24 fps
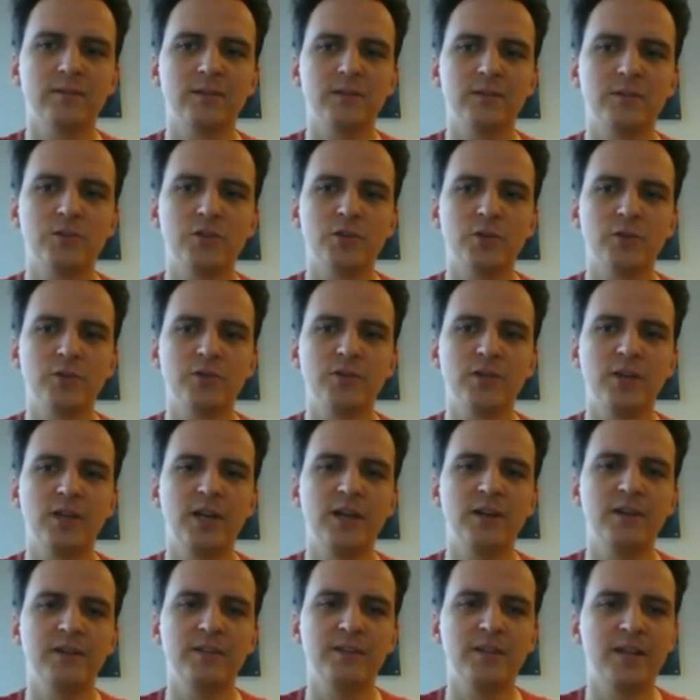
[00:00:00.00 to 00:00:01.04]
it shows you in
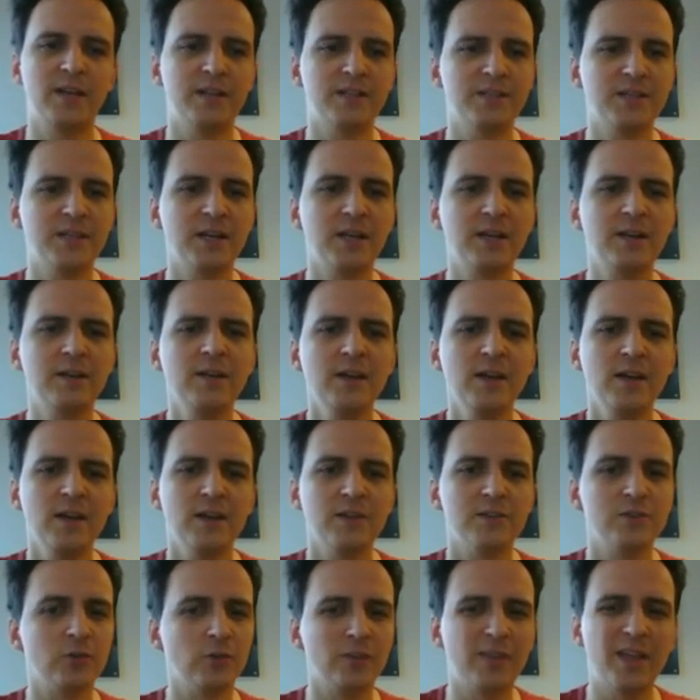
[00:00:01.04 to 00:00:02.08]
here that it's hidden.
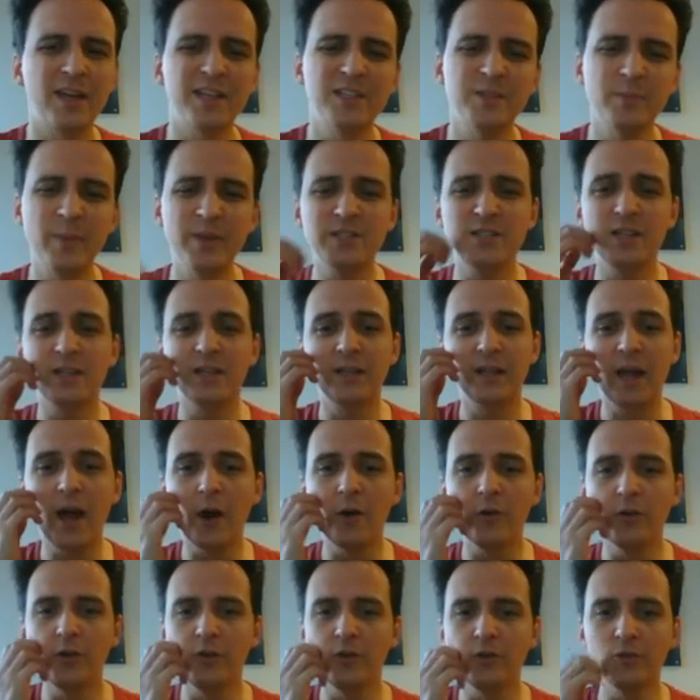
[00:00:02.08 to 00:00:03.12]
So that's basically
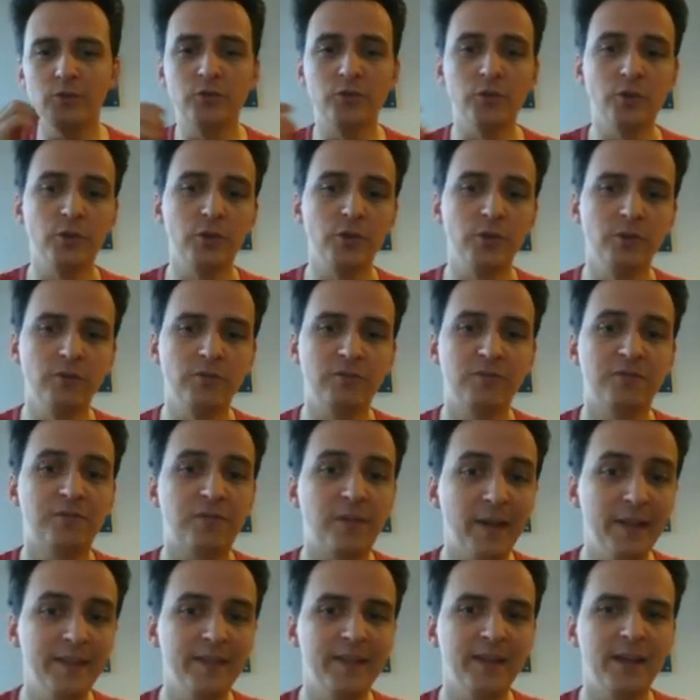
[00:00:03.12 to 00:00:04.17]
how you do
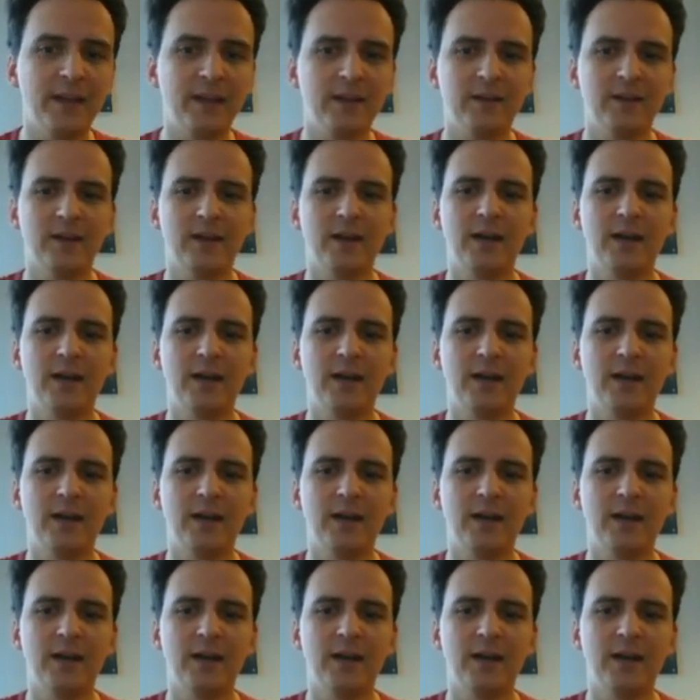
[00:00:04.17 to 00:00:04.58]
funding.